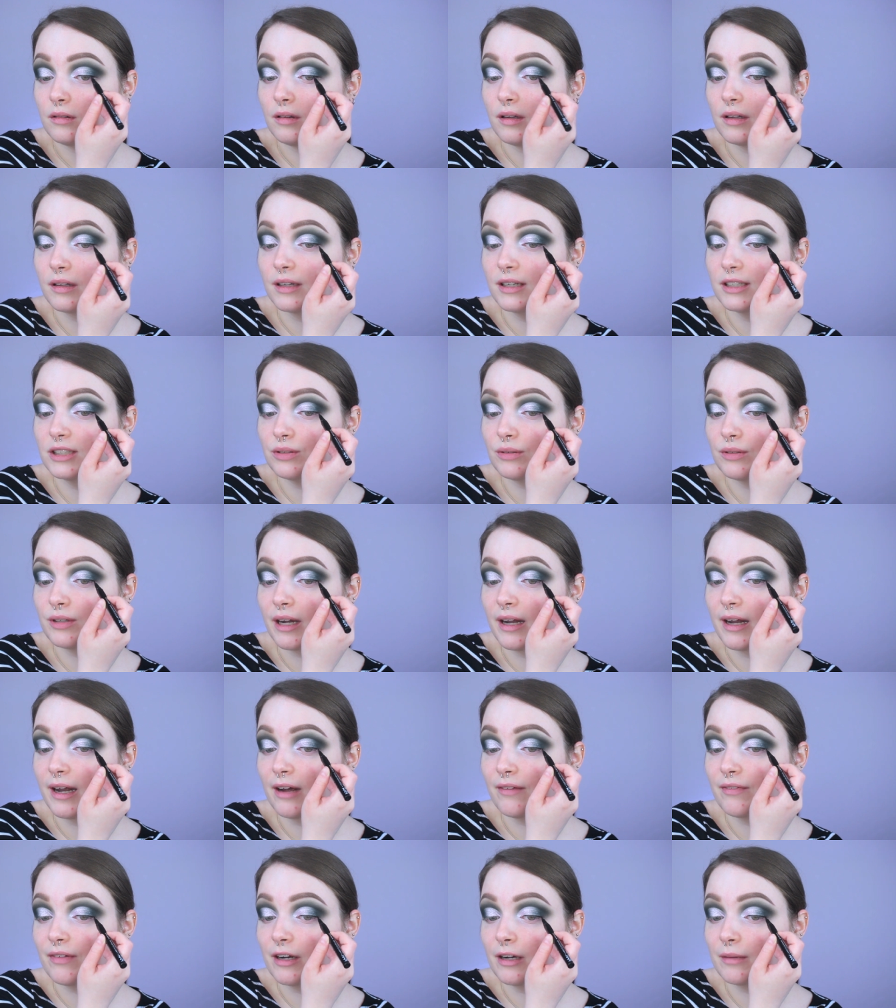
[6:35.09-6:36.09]
And this one I
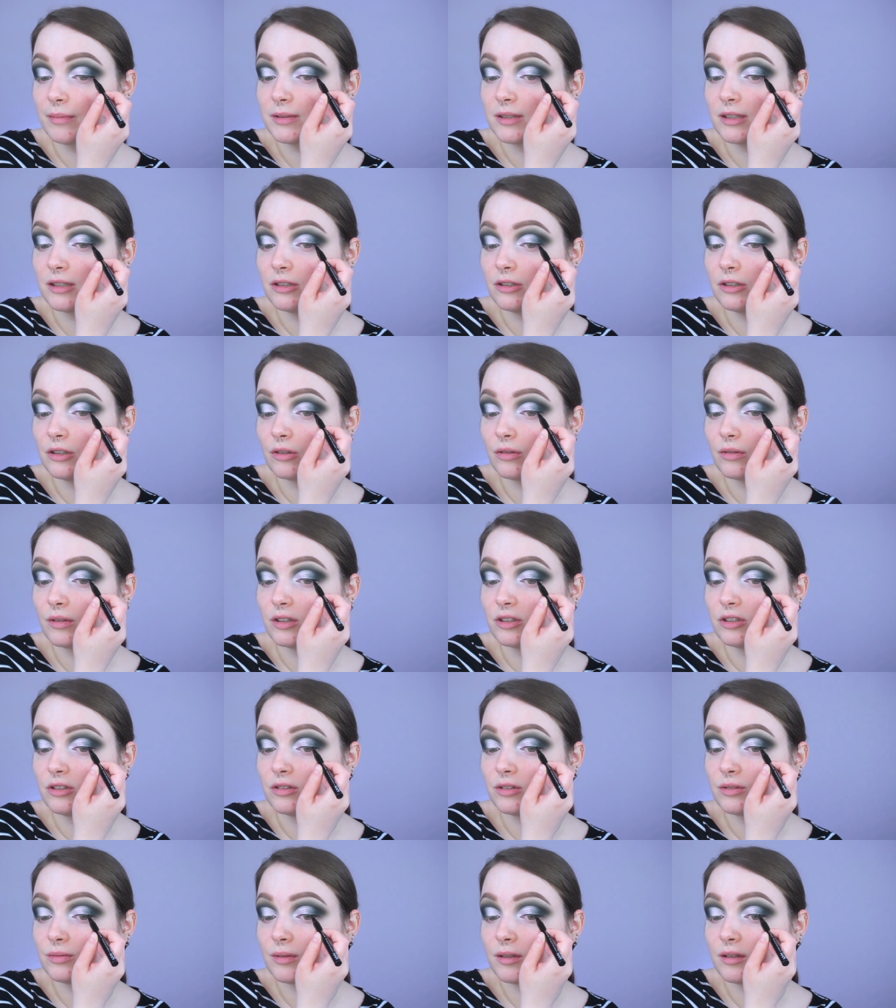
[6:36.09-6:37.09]
have absolutely no
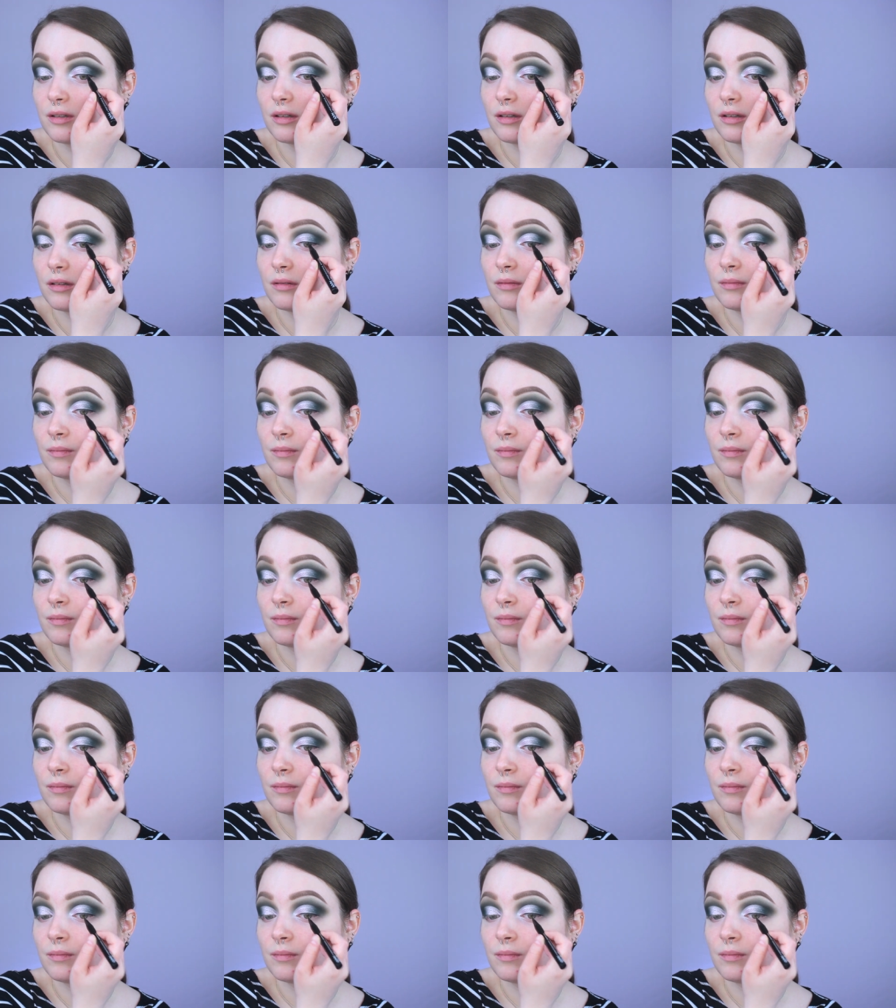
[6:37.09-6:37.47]
issues with.